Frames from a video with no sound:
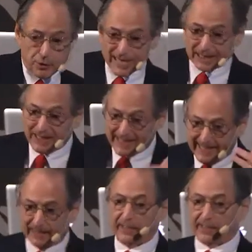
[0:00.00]
you can actually
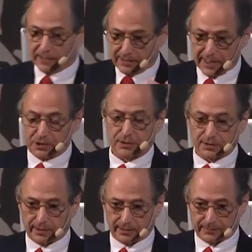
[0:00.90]
get the calculation
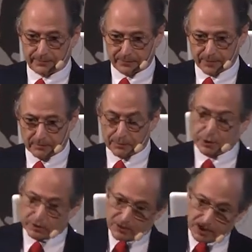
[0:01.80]
done, but
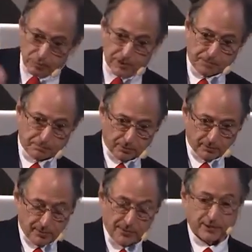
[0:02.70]
not so simple
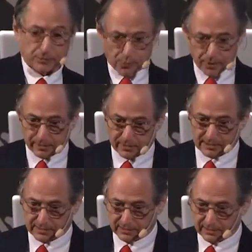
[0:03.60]
that it's
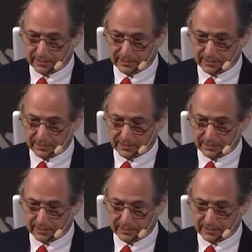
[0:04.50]
worthless.